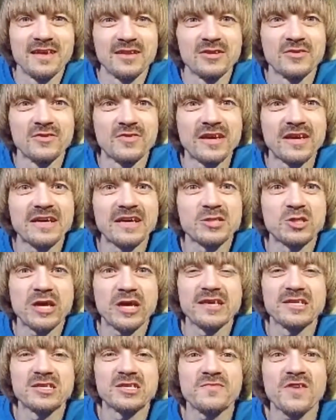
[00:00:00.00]
Do you think I'd
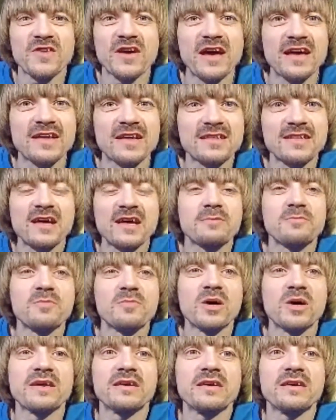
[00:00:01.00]
change if I had a lot of
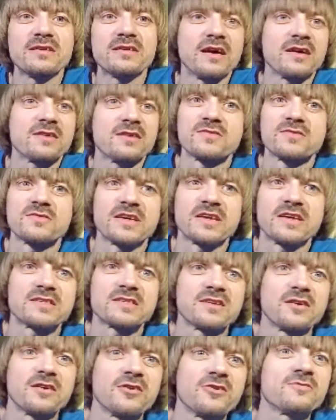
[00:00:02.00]
money? I don't think
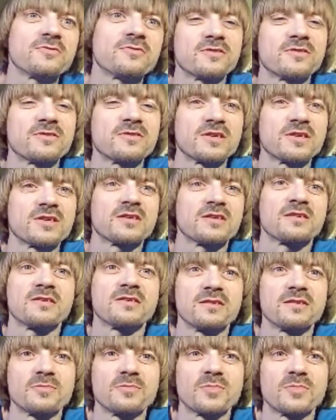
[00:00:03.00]
so.
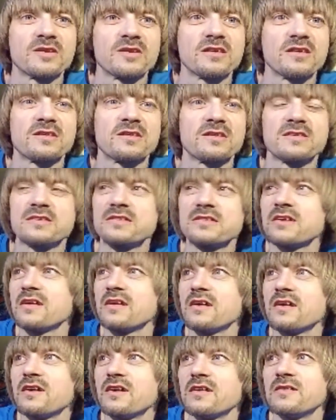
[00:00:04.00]
Because
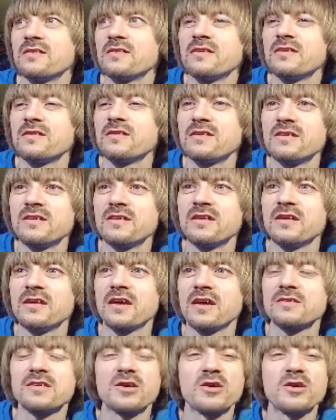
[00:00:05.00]
I'll
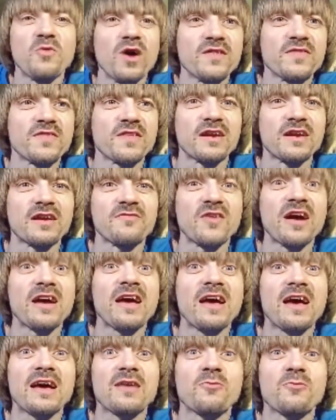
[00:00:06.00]
tell you one thing. If I
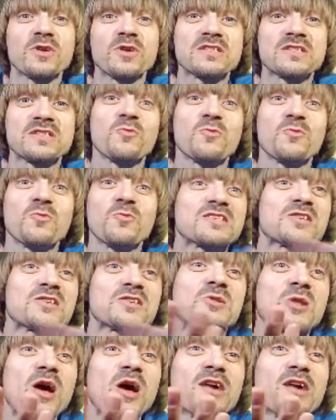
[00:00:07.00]
had, what's a
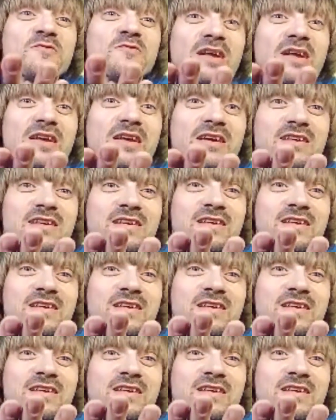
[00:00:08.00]
lot of money?